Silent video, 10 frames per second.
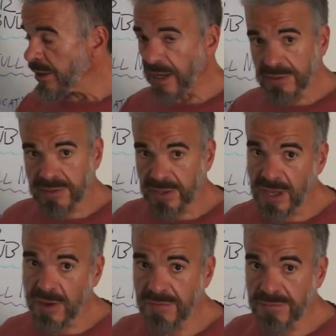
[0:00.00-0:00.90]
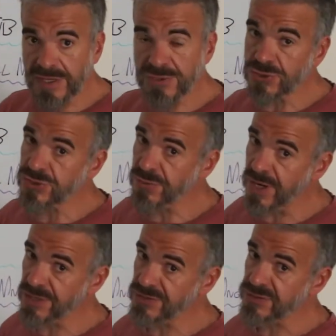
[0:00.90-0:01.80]
at the current interest
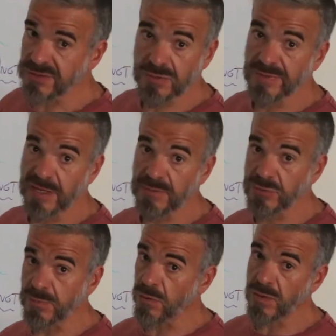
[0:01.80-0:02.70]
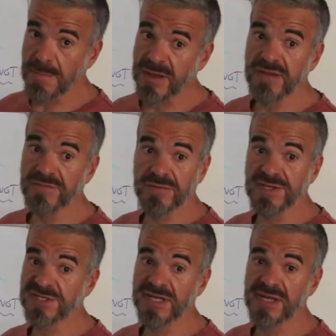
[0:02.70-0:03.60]
rates, you'll be able to borrow that money very
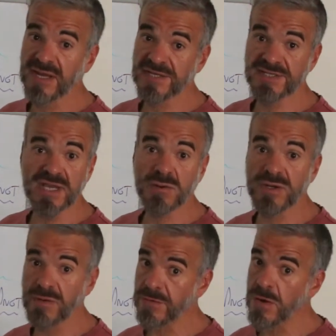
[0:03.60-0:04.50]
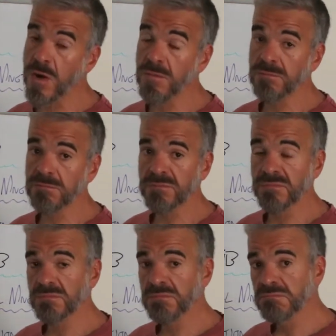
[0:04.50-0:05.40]
easily against the equity of your home,
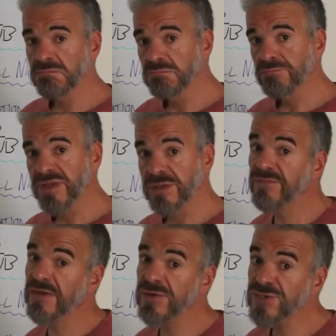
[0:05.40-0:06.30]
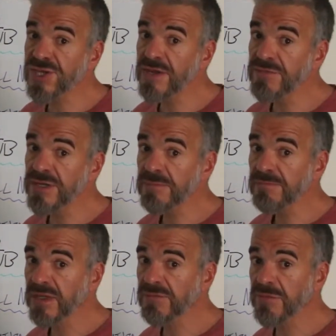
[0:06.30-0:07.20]
very safely,
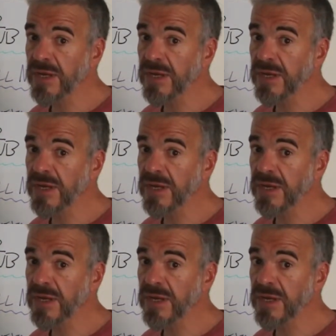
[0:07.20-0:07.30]
if you